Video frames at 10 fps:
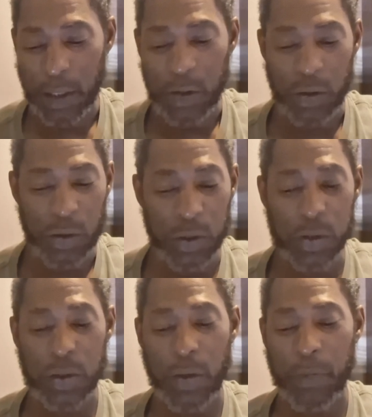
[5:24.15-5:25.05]
the
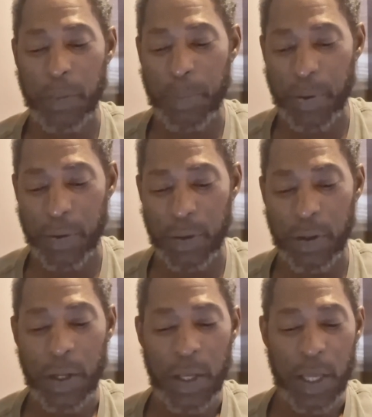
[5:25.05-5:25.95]
hooks of the pillar,
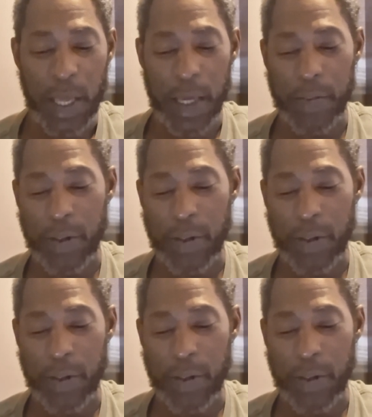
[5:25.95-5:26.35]
and